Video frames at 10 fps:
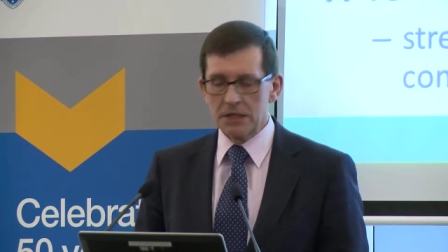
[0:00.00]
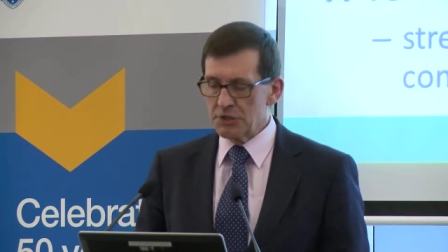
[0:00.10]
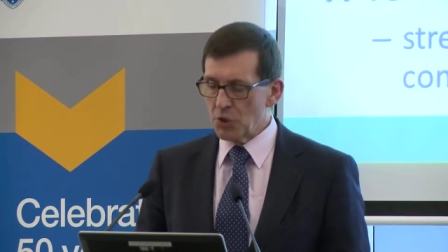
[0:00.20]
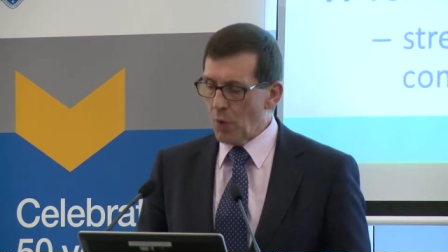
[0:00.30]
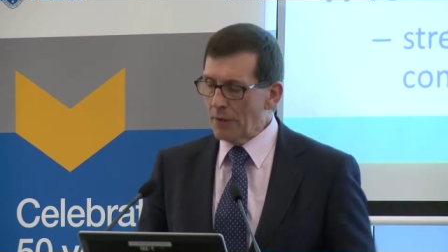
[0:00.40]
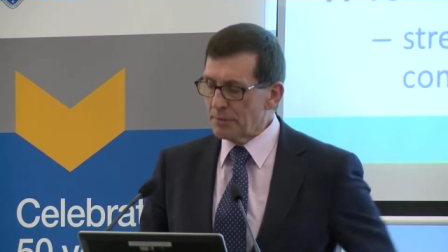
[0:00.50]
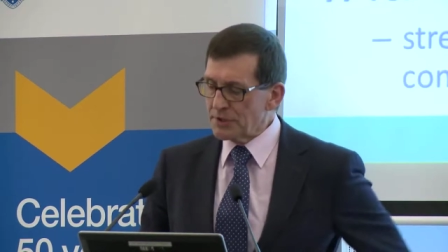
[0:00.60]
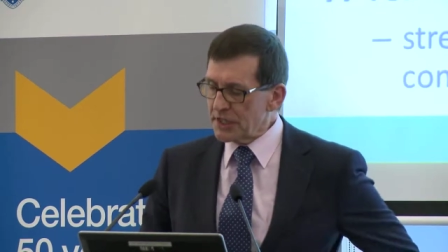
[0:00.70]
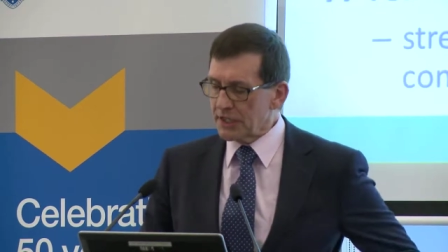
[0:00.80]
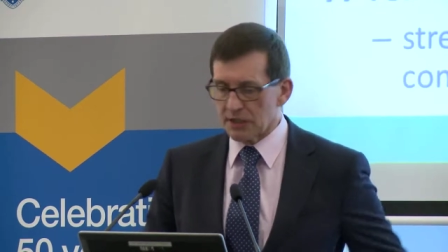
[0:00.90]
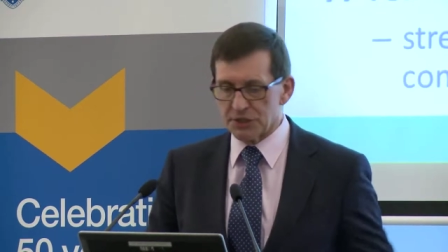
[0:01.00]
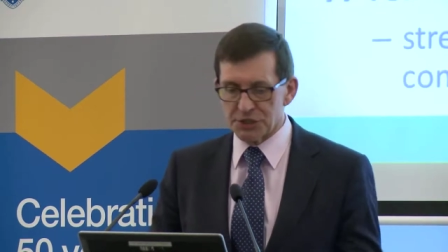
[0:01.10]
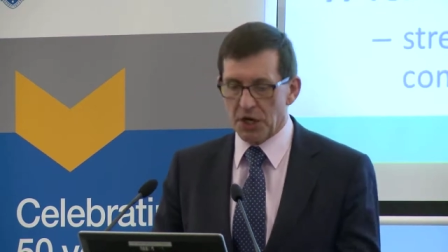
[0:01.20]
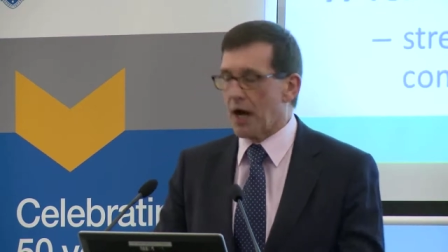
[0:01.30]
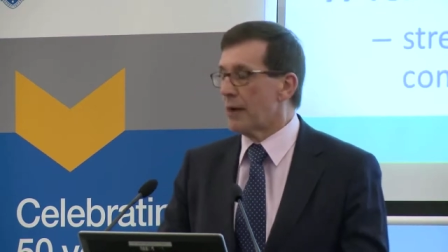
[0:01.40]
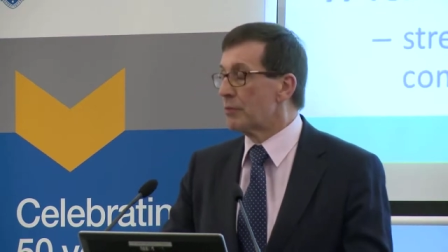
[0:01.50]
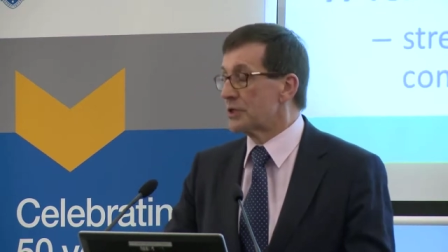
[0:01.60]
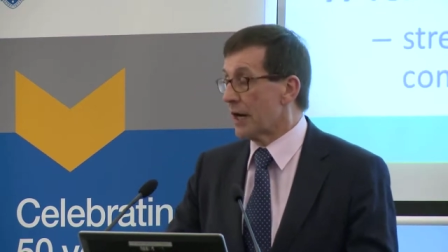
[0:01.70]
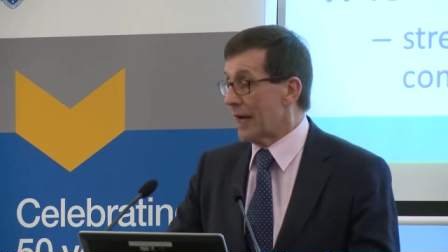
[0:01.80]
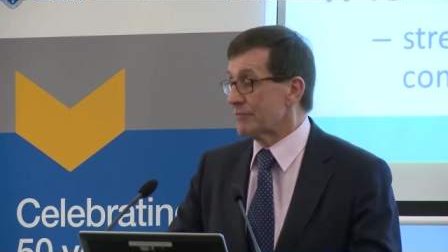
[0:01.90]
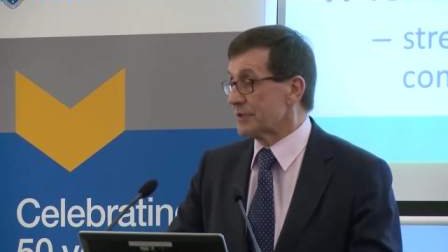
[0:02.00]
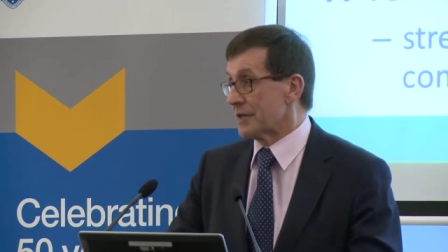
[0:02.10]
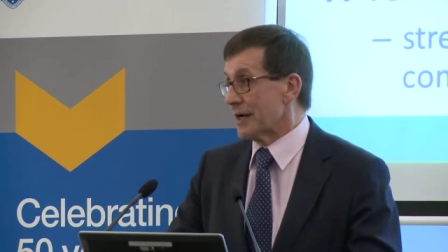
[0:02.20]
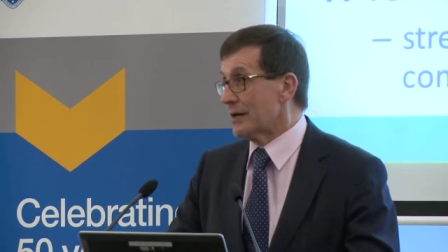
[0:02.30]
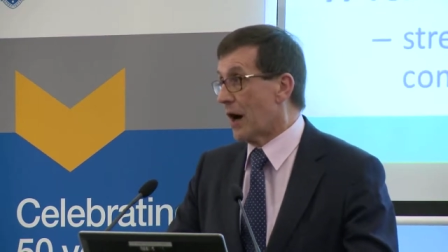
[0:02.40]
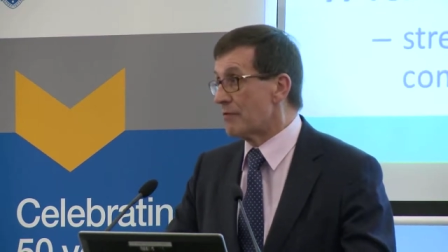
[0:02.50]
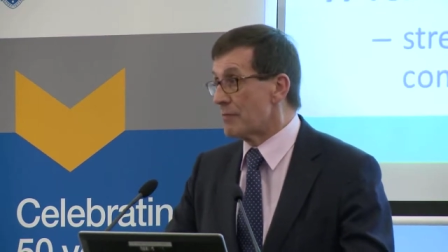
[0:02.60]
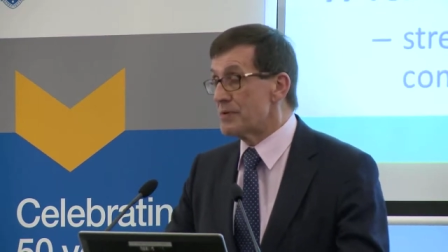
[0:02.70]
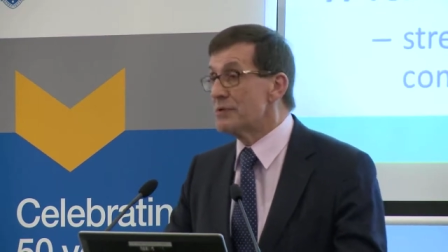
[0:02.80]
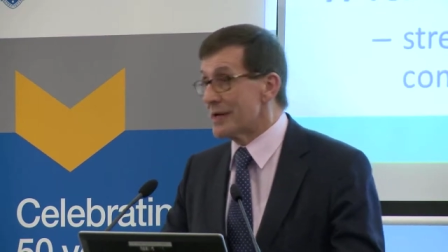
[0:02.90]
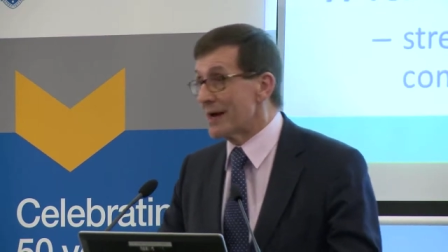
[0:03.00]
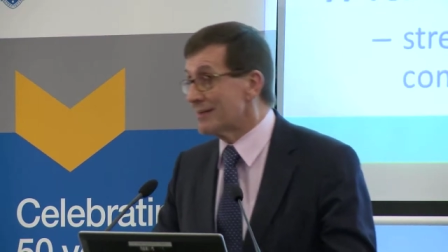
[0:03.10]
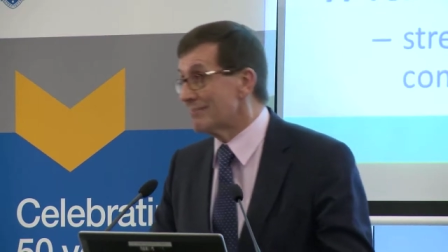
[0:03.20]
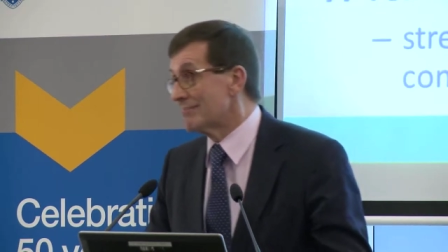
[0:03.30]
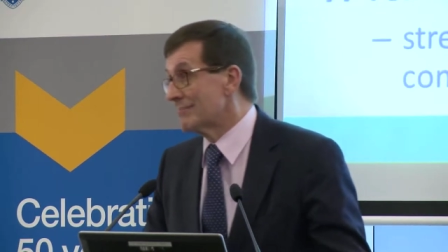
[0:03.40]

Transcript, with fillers: So, one particular jibe, which I have to say I repudiate,